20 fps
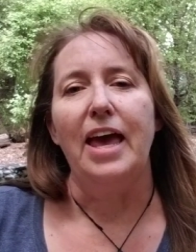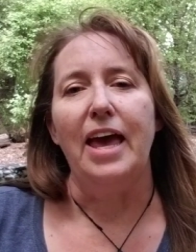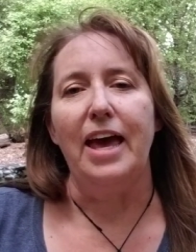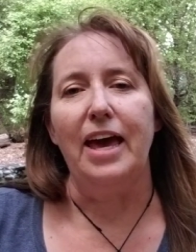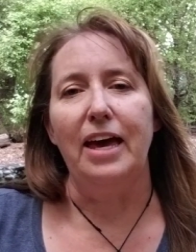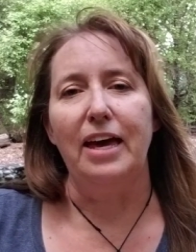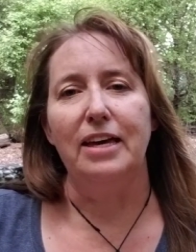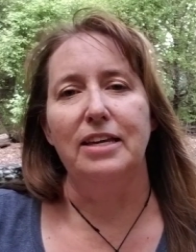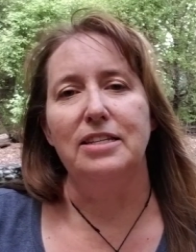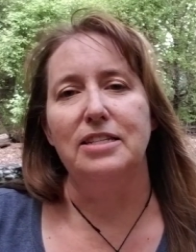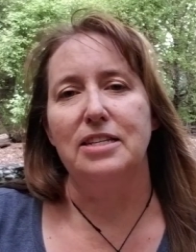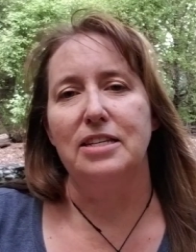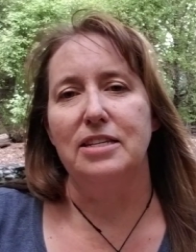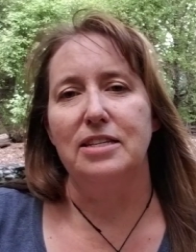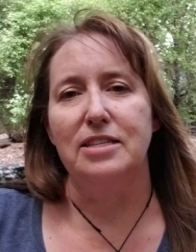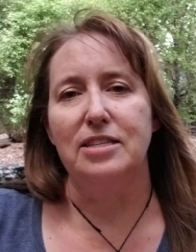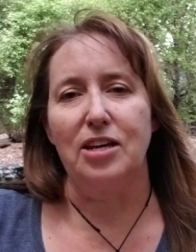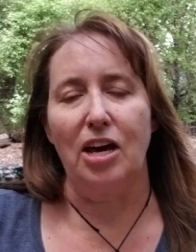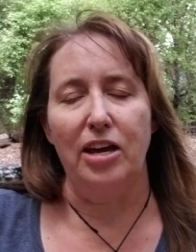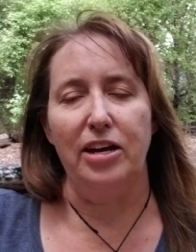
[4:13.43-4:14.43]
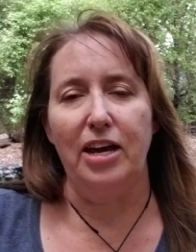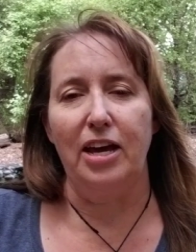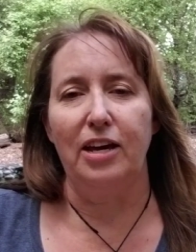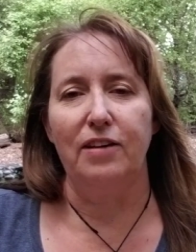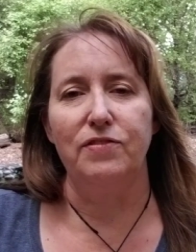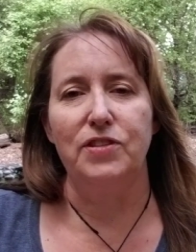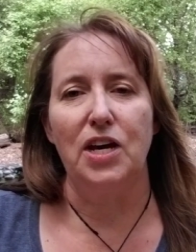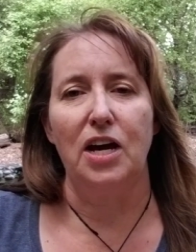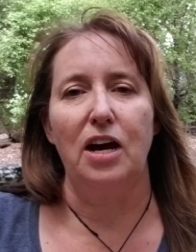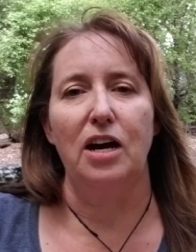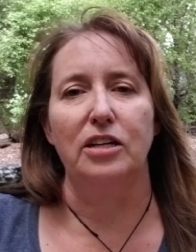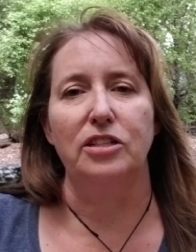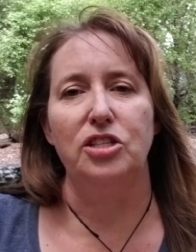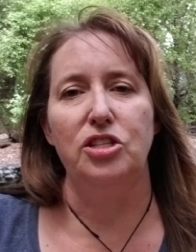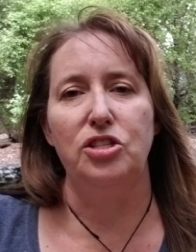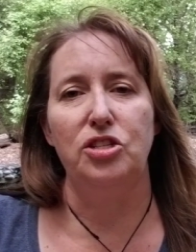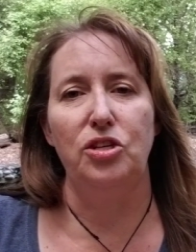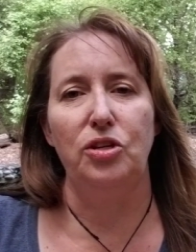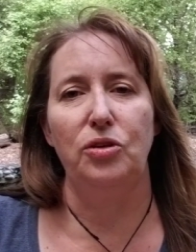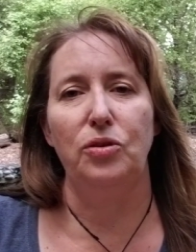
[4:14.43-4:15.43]
and Scott and I have
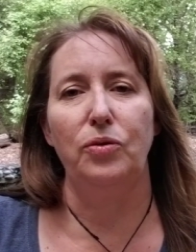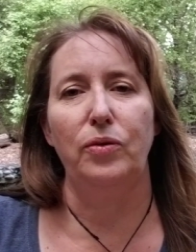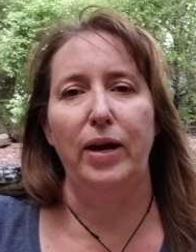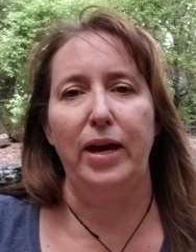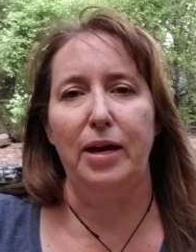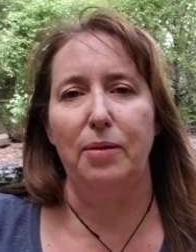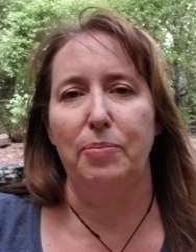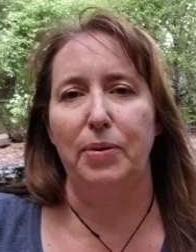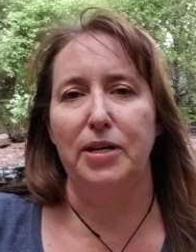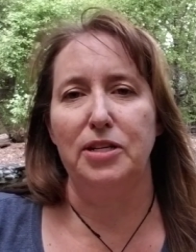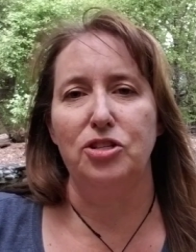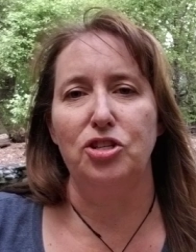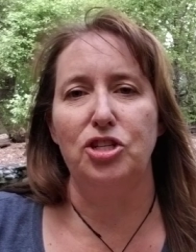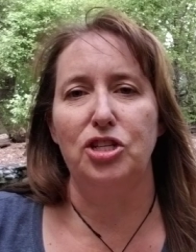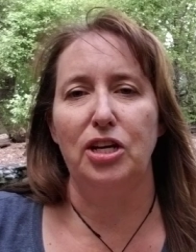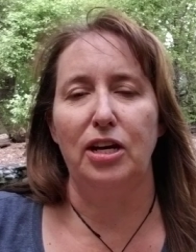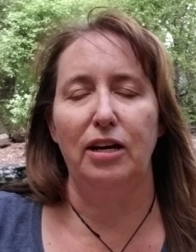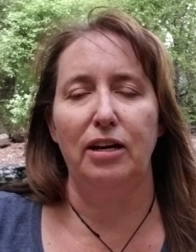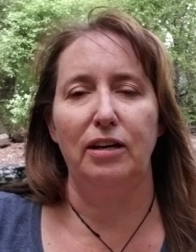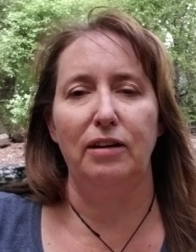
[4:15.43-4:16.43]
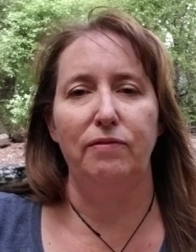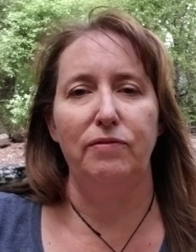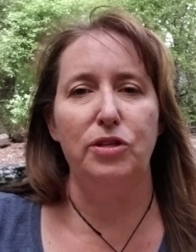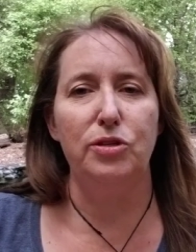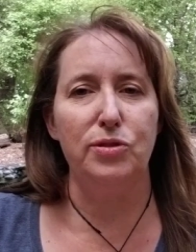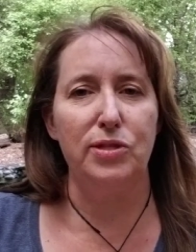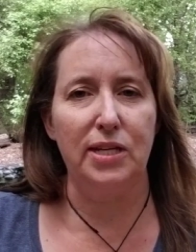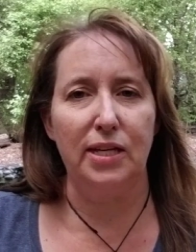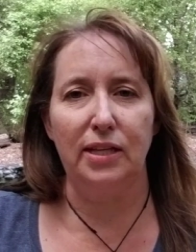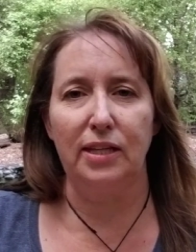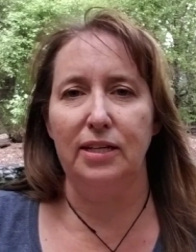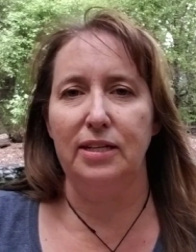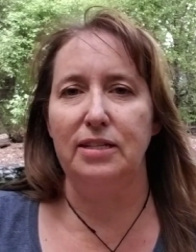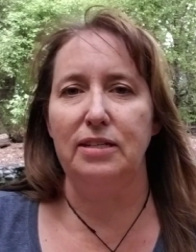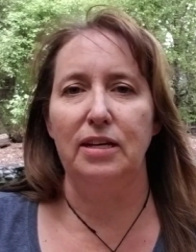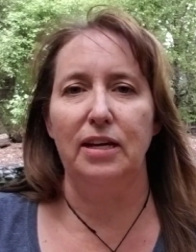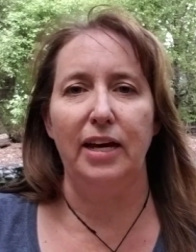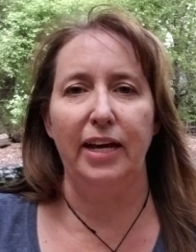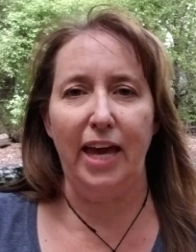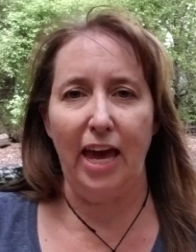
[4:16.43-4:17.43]
talked to a bunch of New
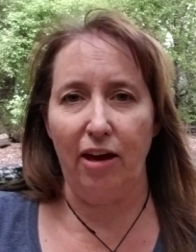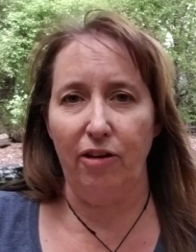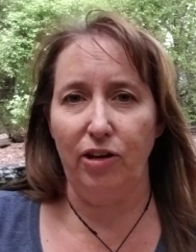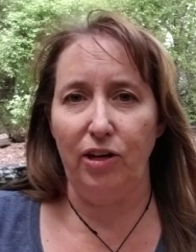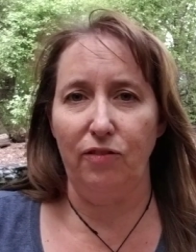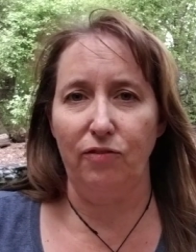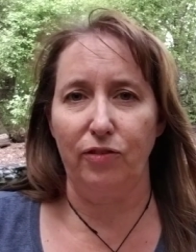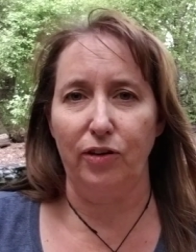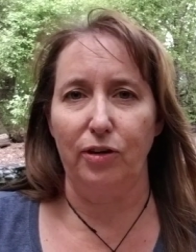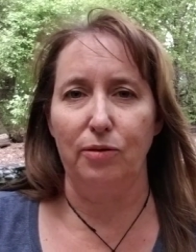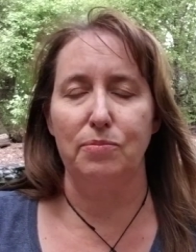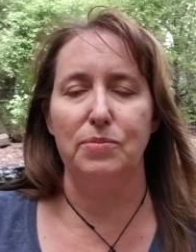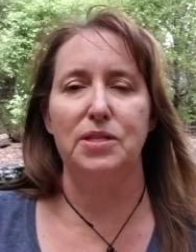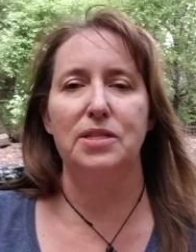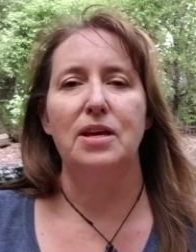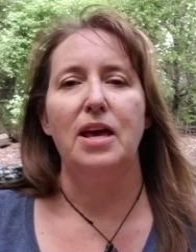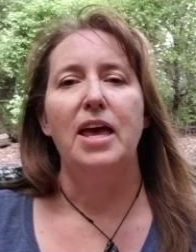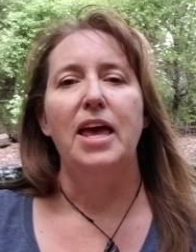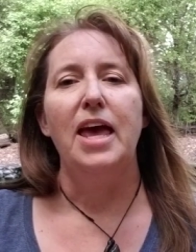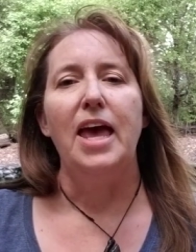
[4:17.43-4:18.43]
Zealand accounting firms,